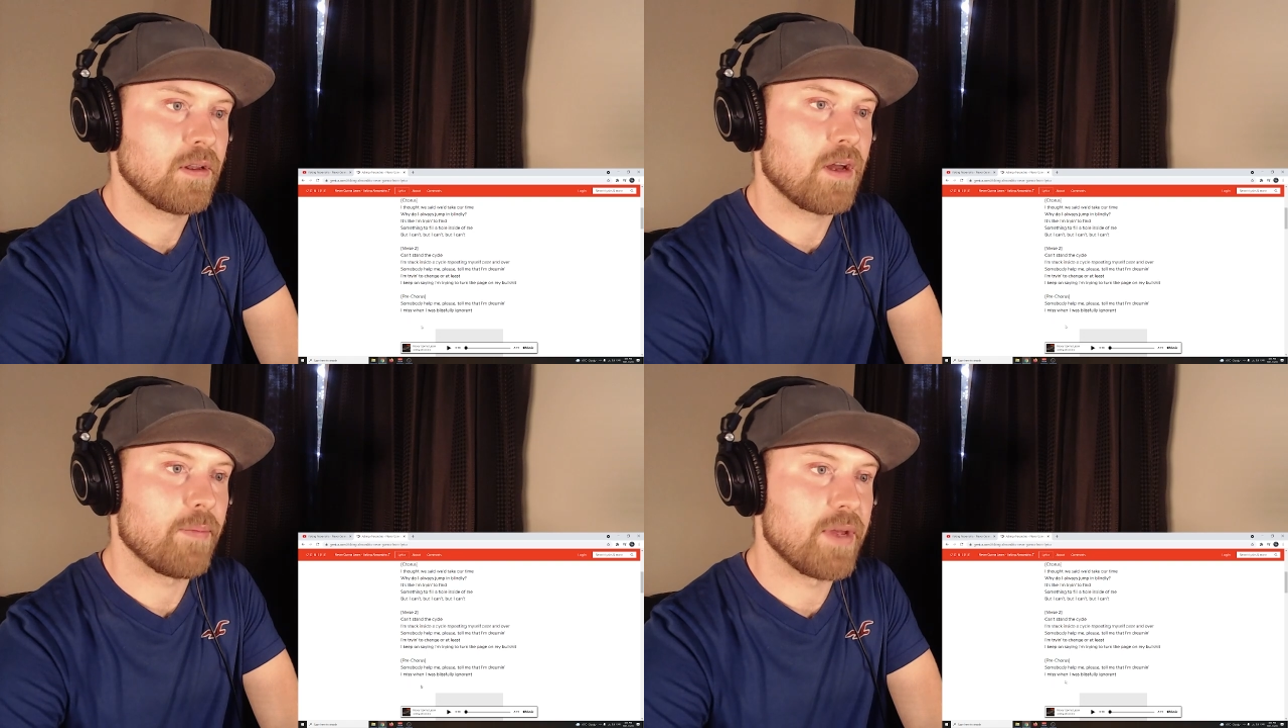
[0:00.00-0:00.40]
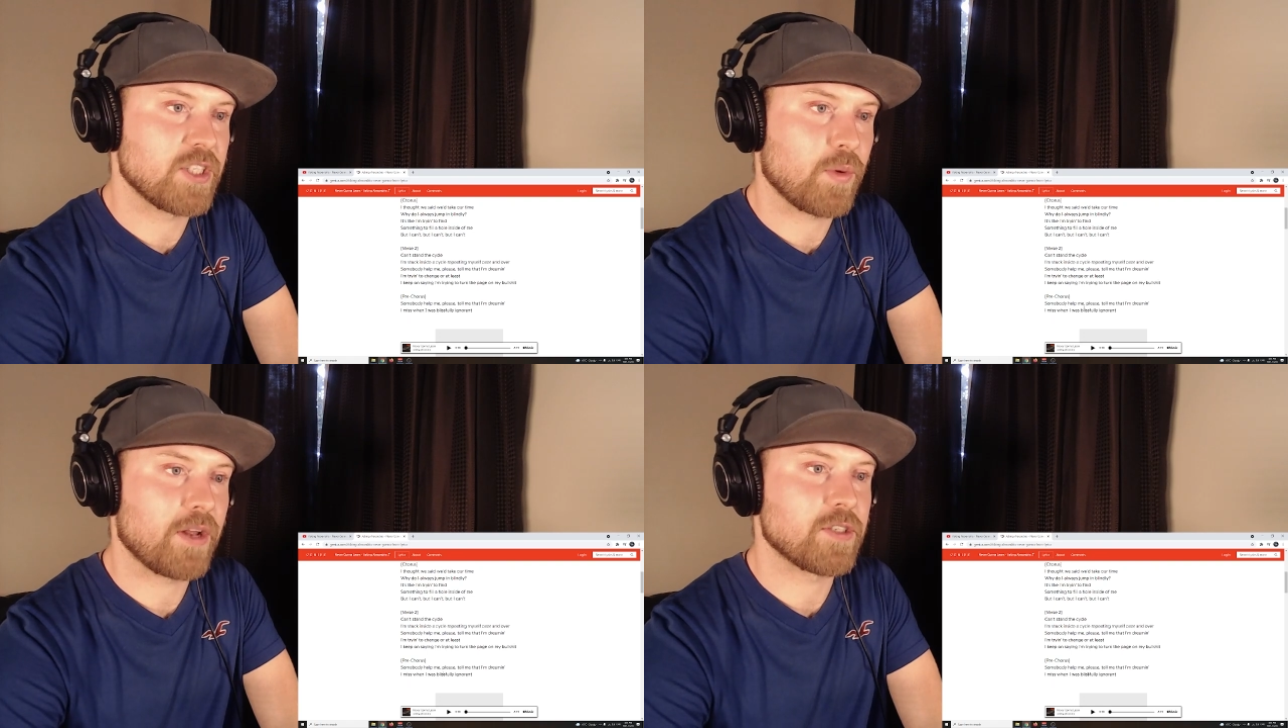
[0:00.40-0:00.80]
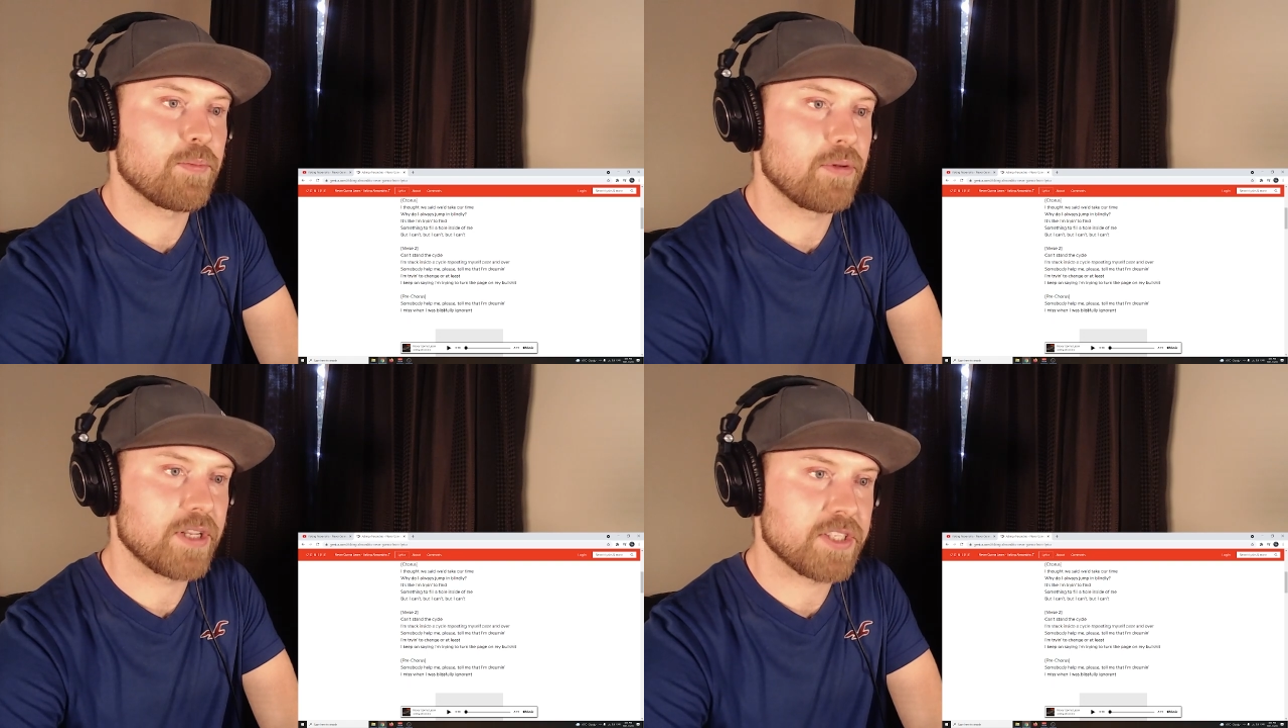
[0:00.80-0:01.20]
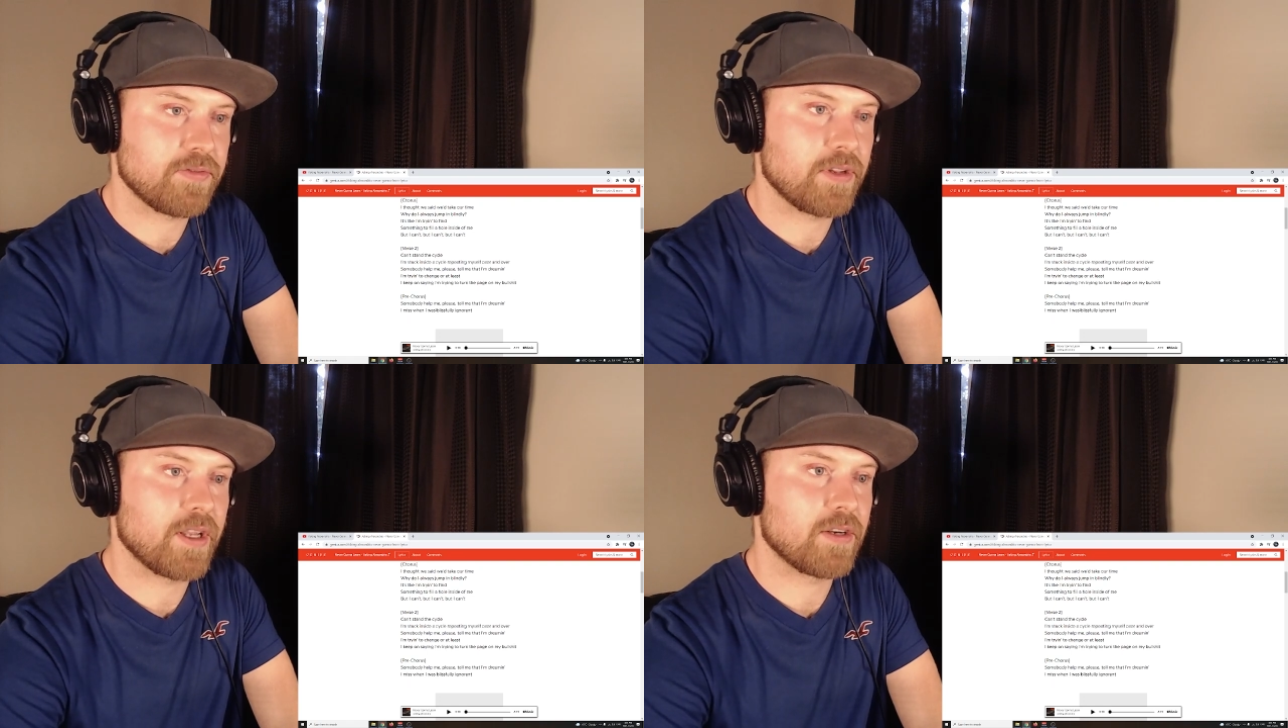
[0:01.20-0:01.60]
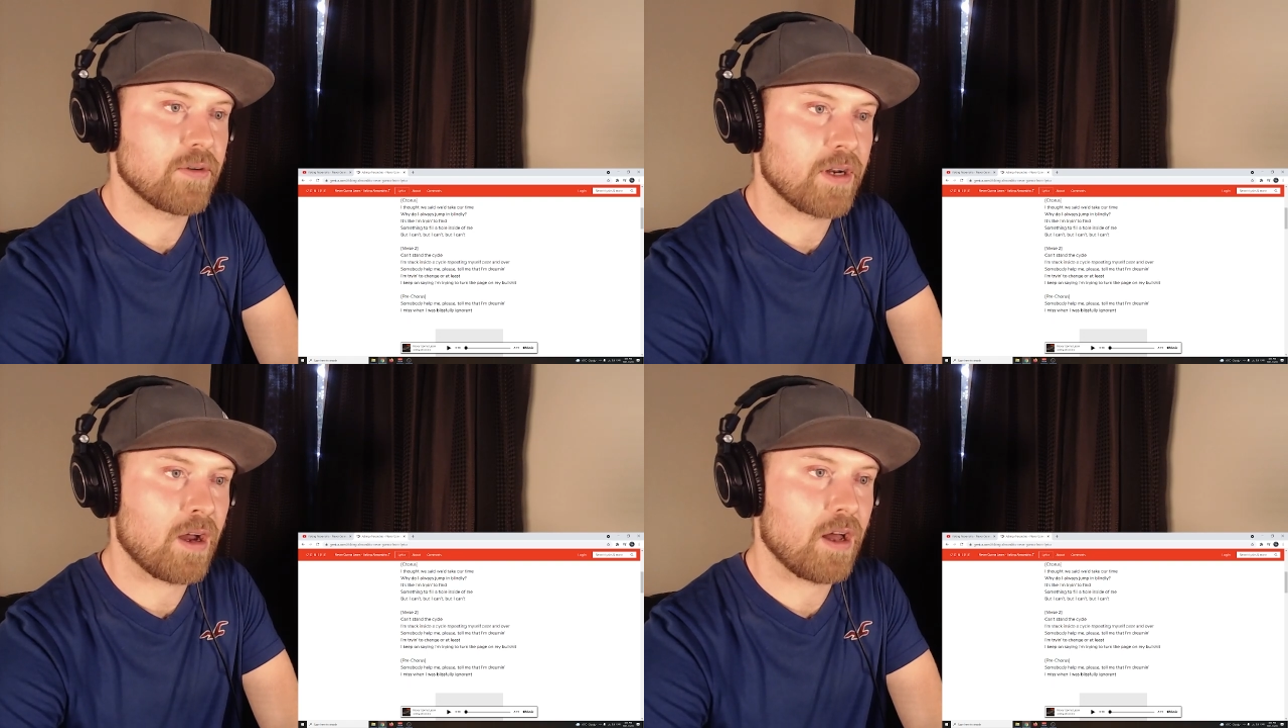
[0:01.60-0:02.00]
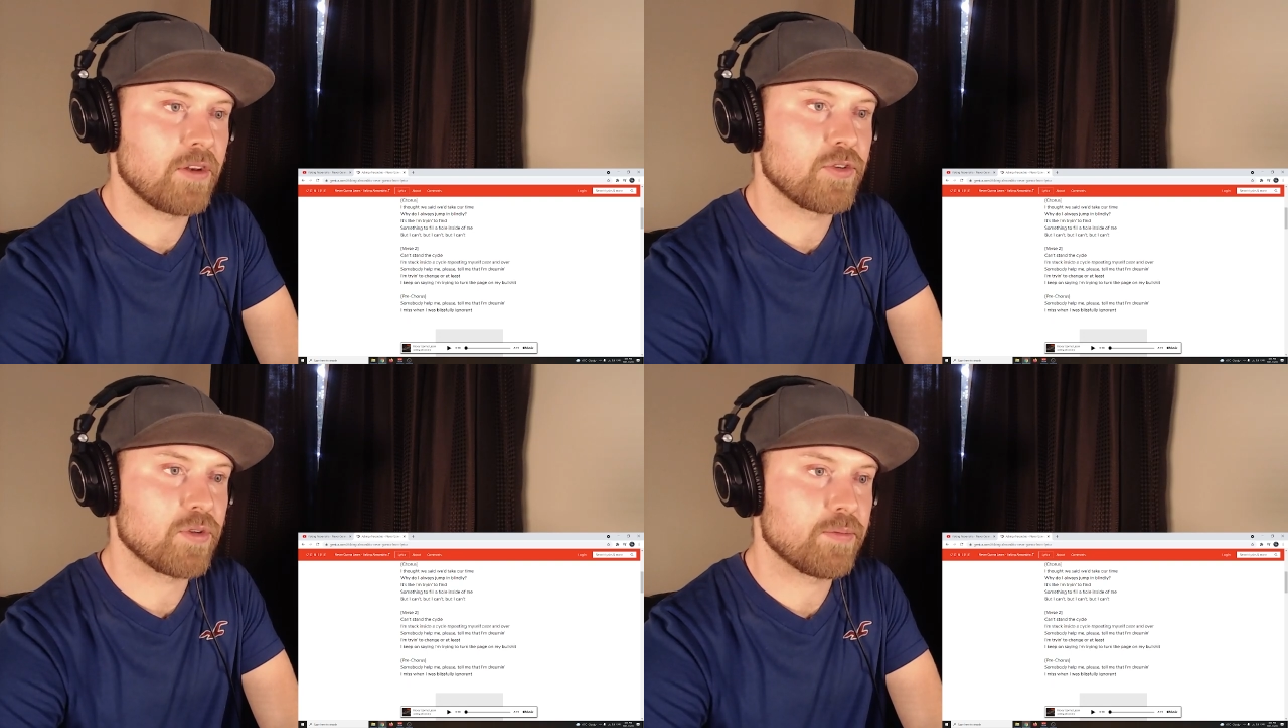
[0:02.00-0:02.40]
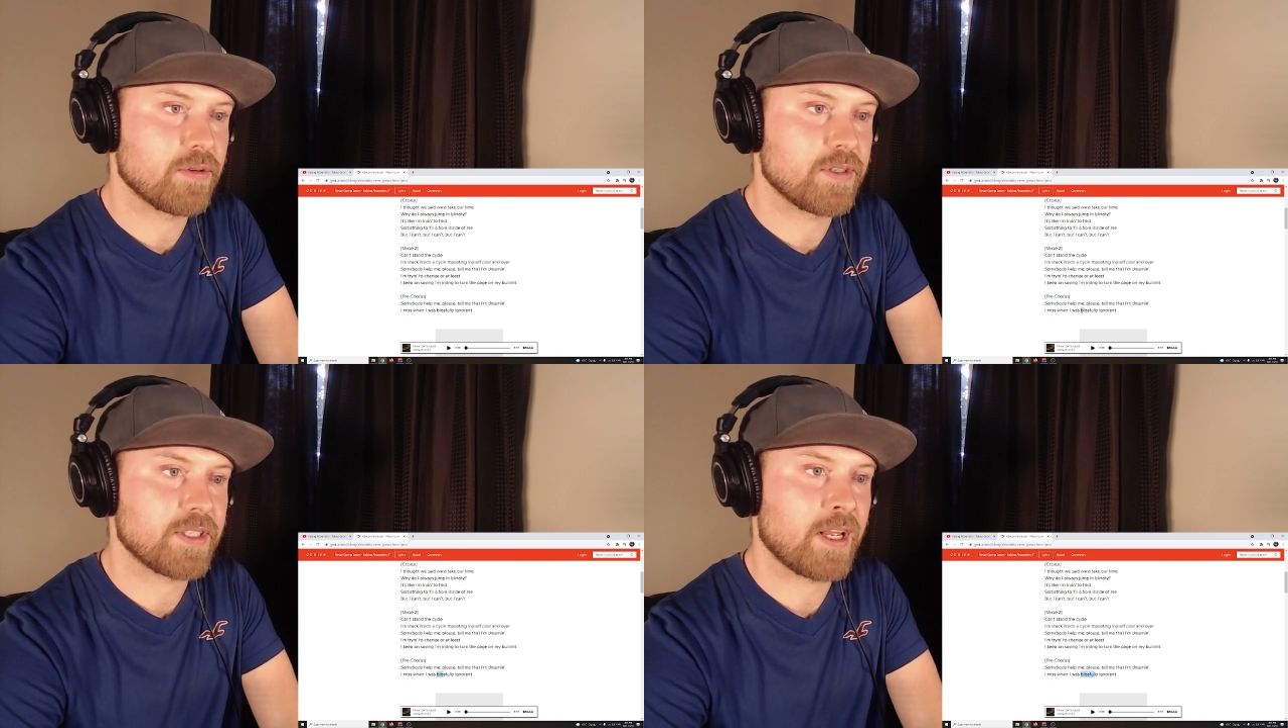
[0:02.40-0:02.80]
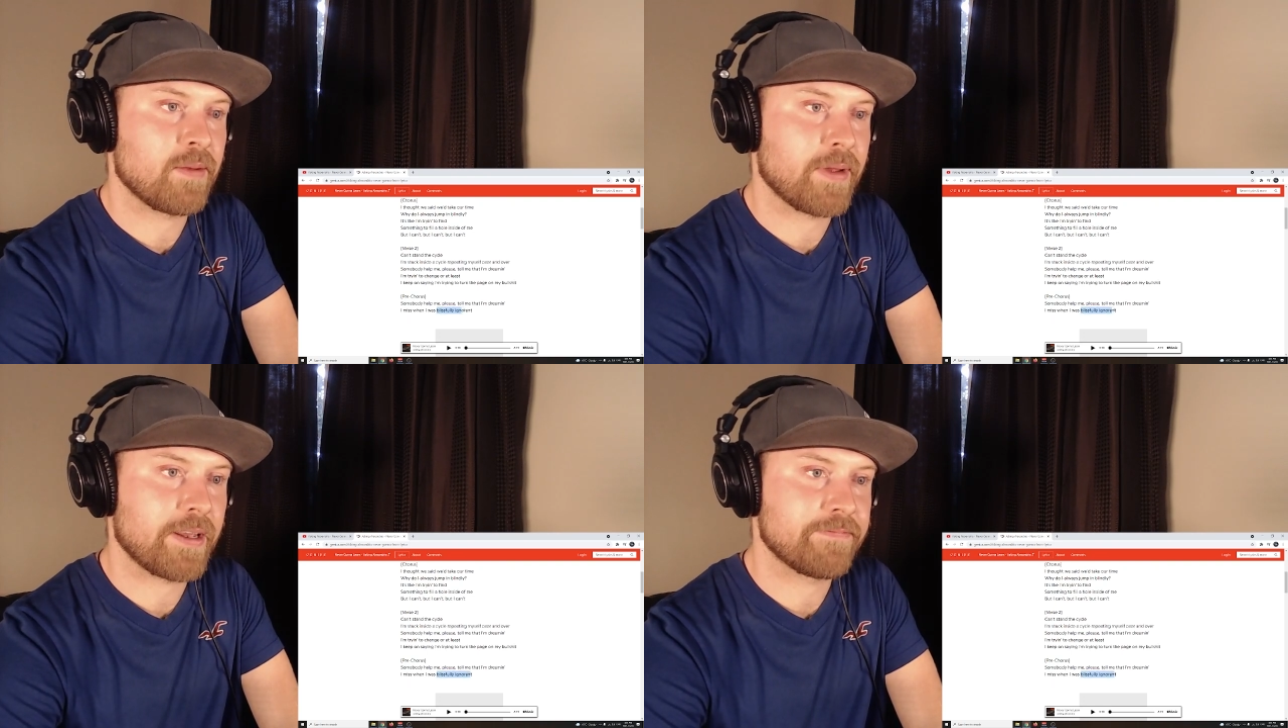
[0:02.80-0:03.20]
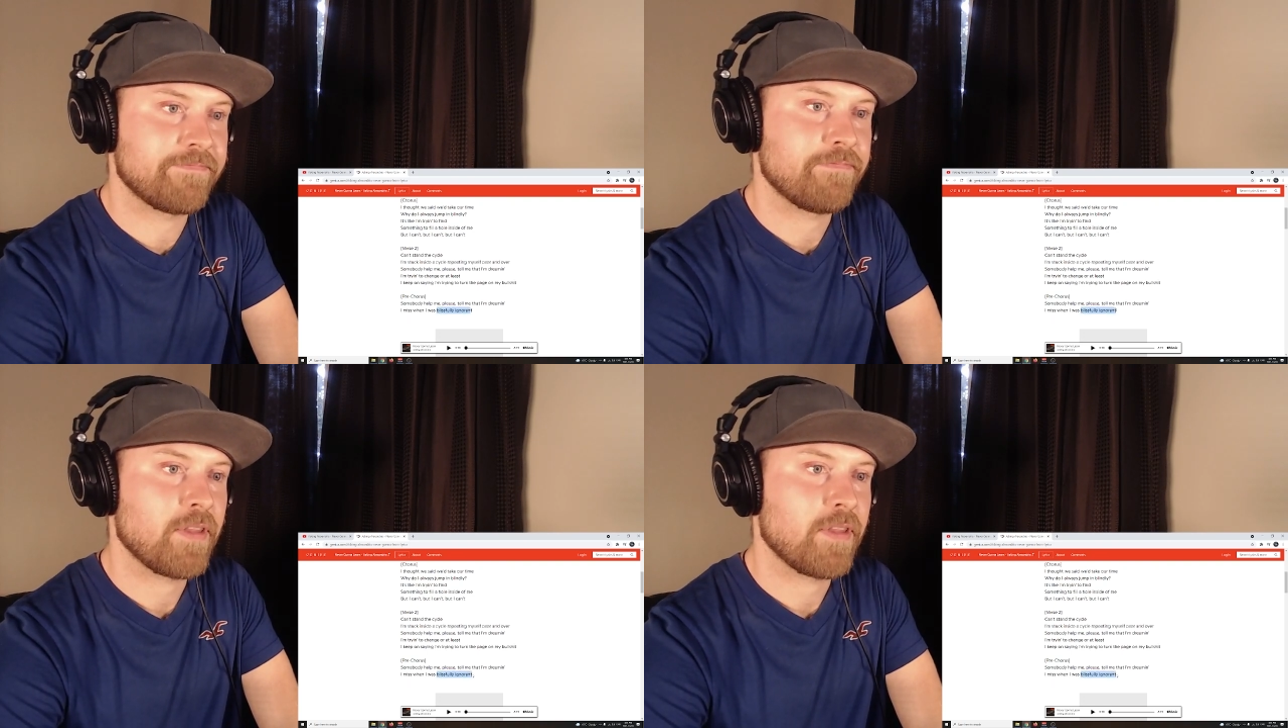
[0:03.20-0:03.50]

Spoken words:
I miss when I was blissfully ignorant. 100%, man.